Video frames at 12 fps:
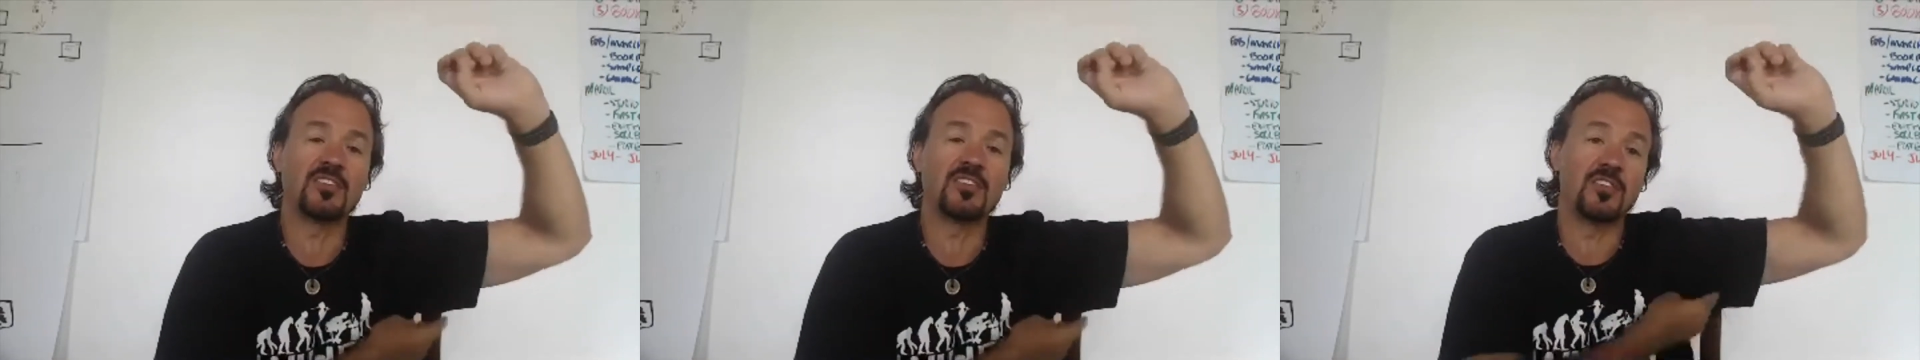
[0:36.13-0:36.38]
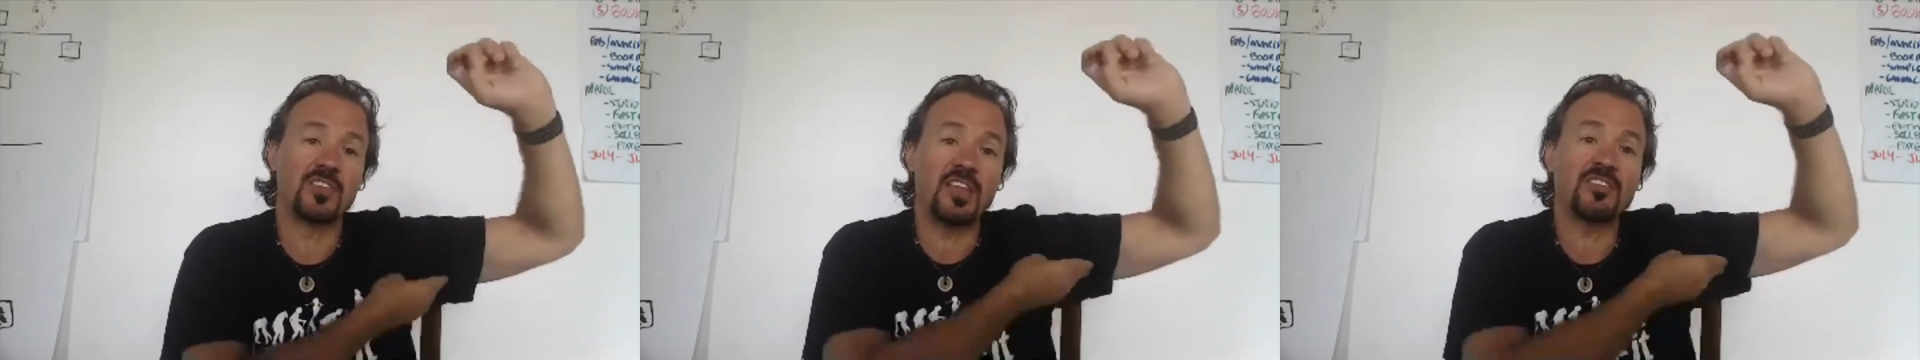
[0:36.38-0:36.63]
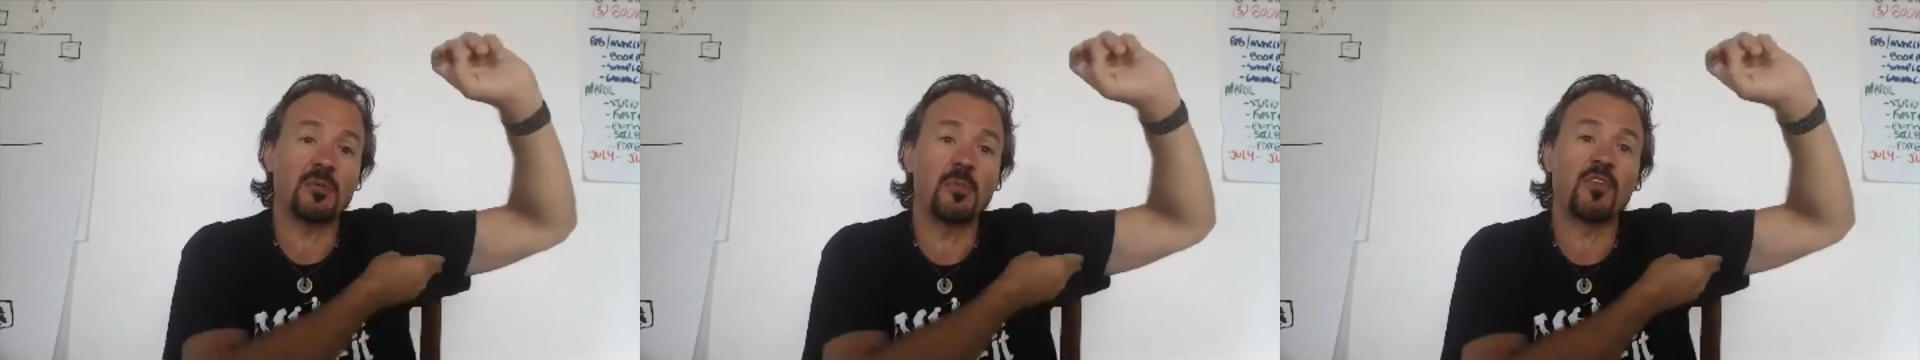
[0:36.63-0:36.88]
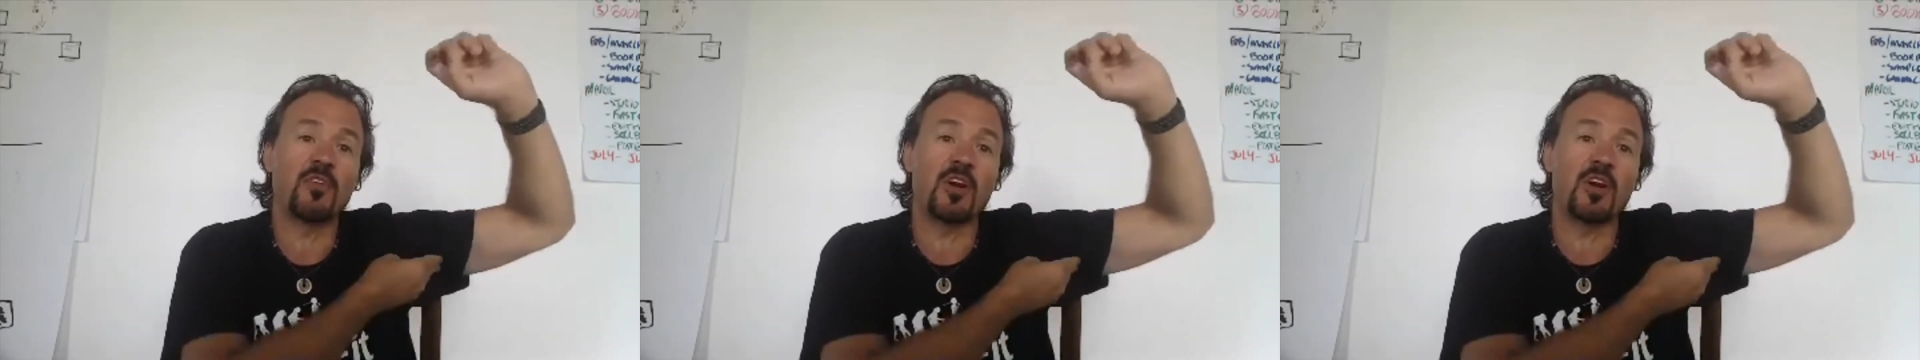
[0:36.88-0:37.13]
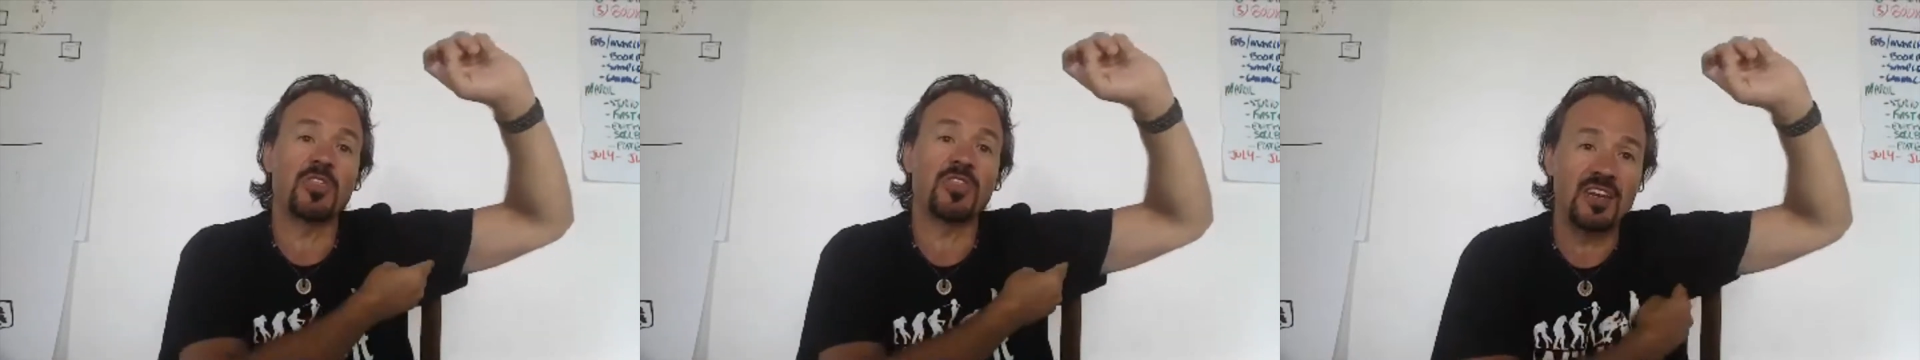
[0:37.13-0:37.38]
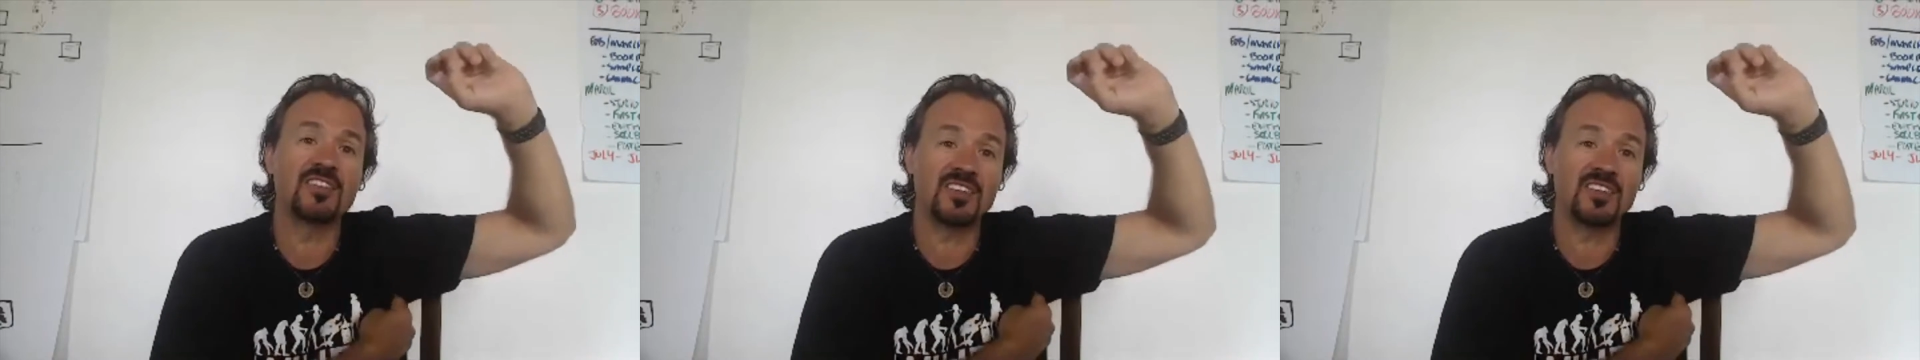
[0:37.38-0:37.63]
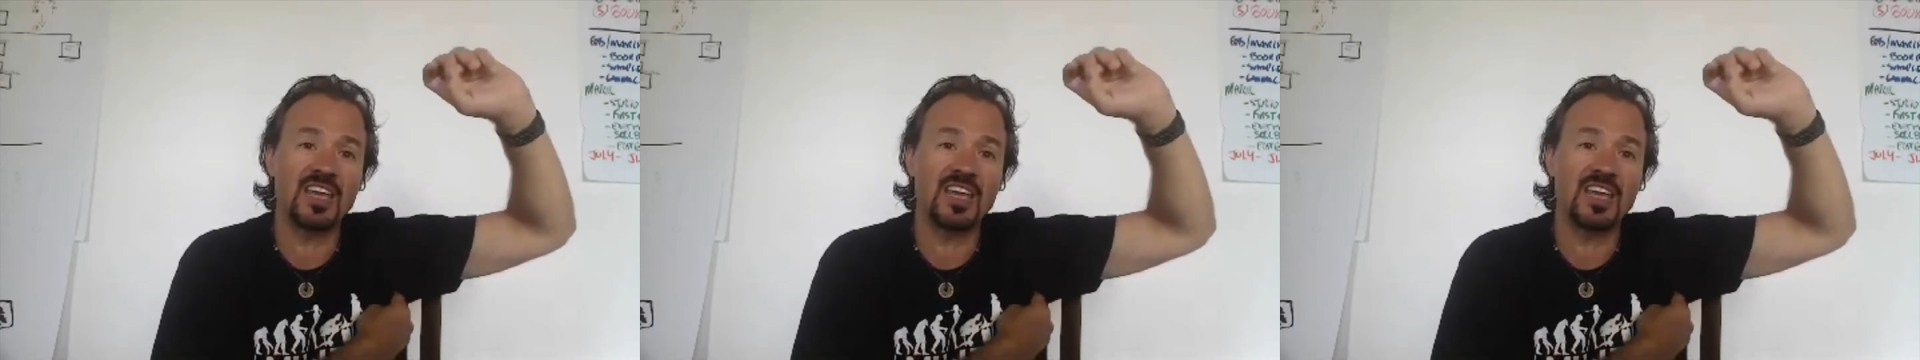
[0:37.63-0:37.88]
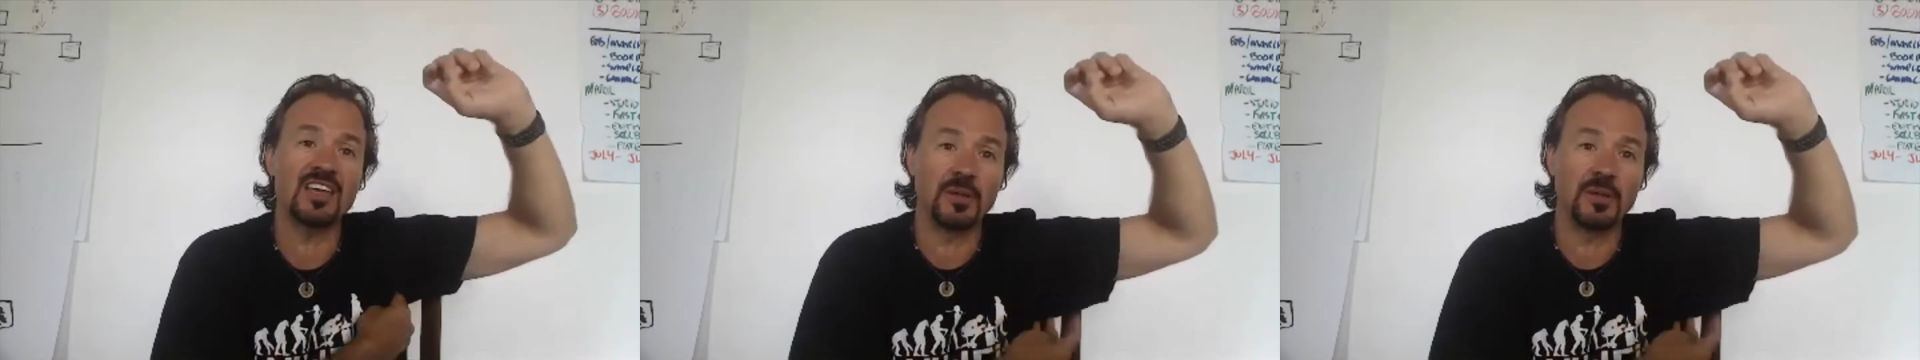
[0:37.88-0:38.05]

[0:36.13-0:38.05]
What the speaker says: is because that's some of our thinnest skin,